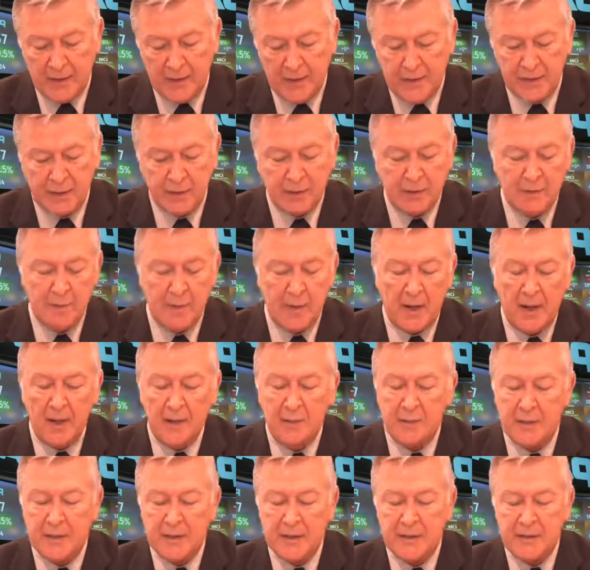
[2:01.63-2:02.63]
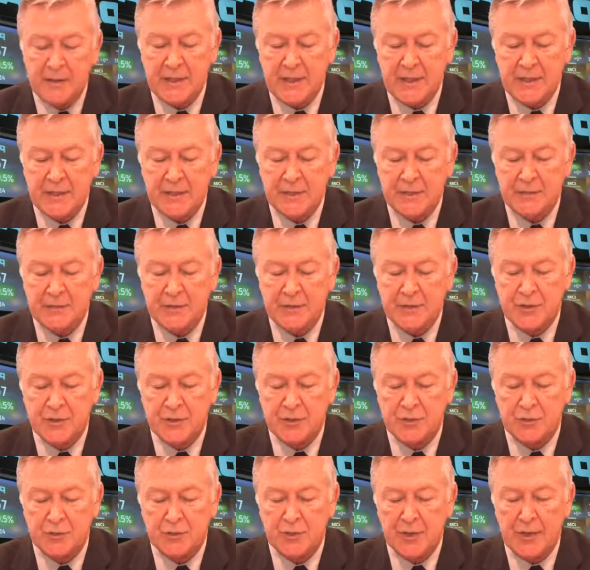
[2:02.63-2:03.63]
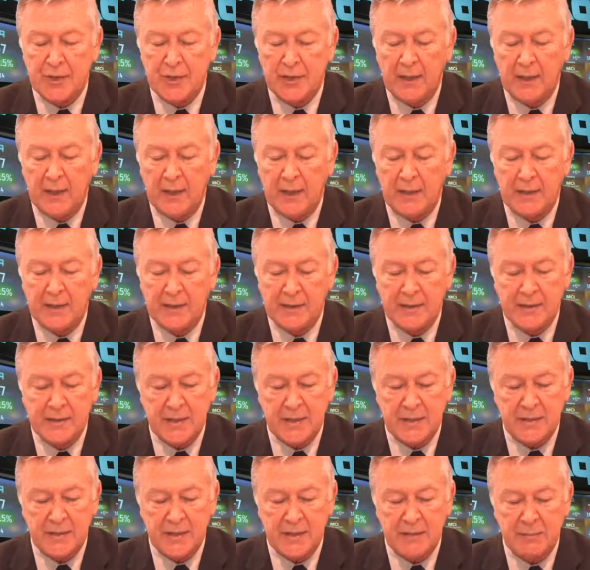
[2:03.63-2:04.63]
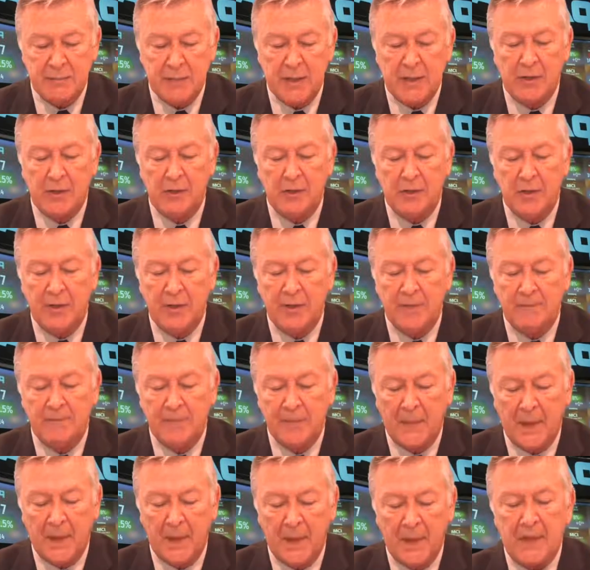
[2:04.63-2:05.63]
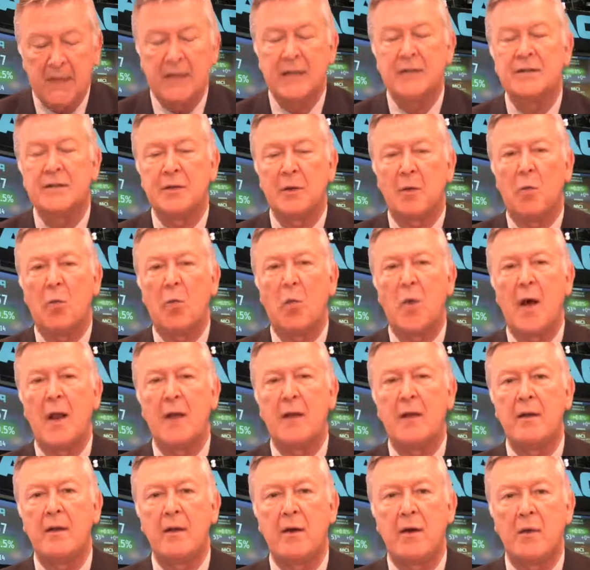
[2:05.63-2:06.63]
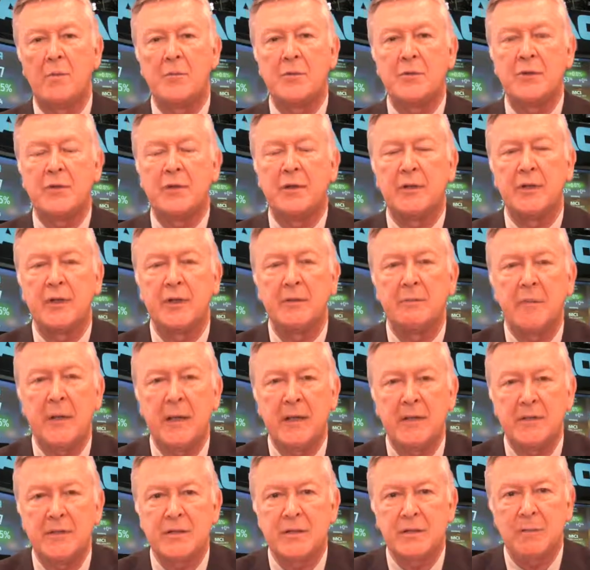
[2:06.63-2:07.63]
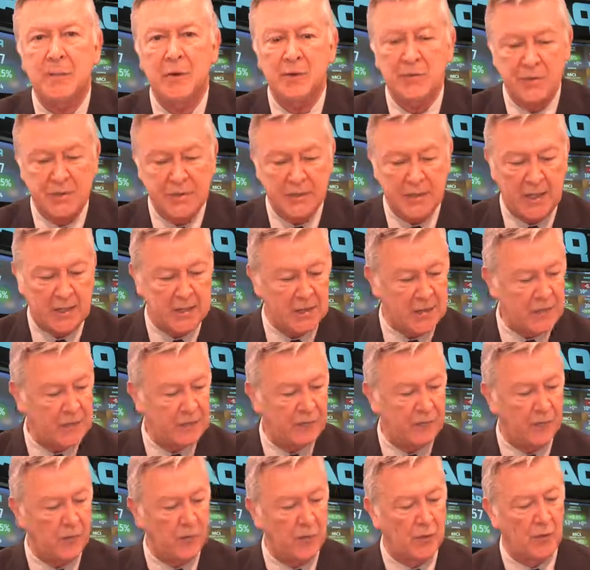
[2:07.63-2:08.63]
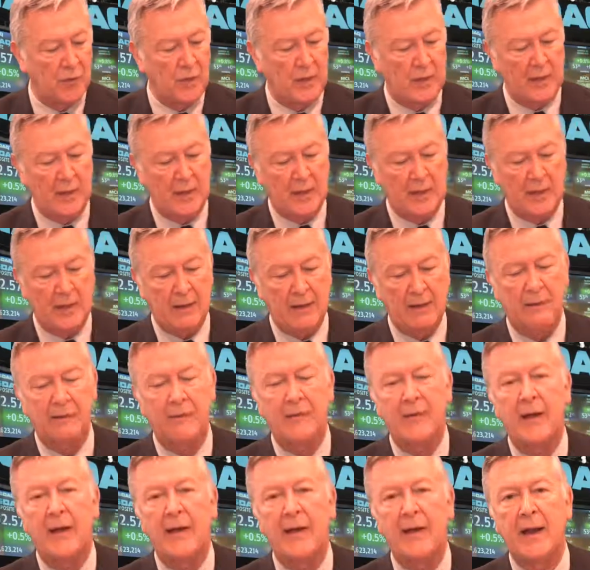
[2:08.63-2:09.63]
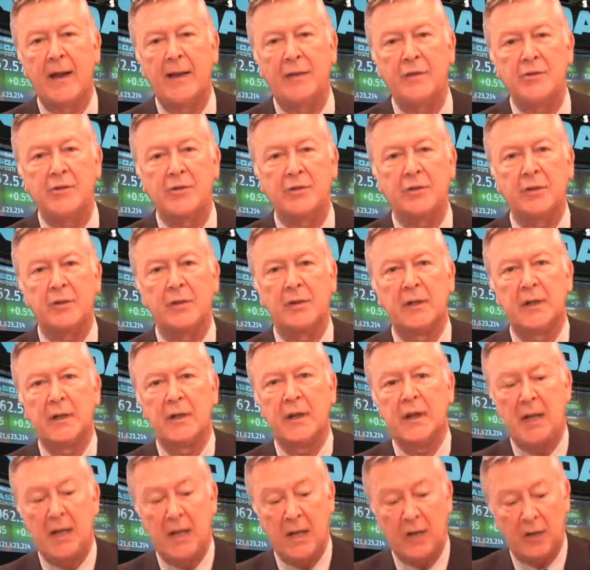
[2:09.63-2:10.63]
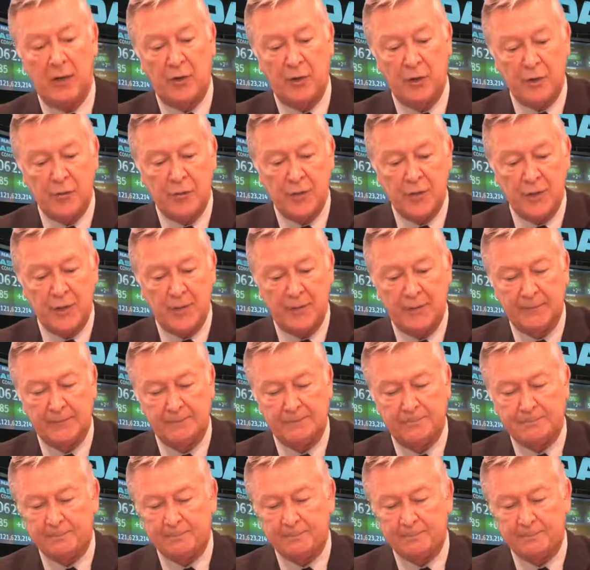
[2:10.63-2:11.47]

So combined with ease of storing and accessing, Bitcoin is the one option that makes the most sense for financial inclusion.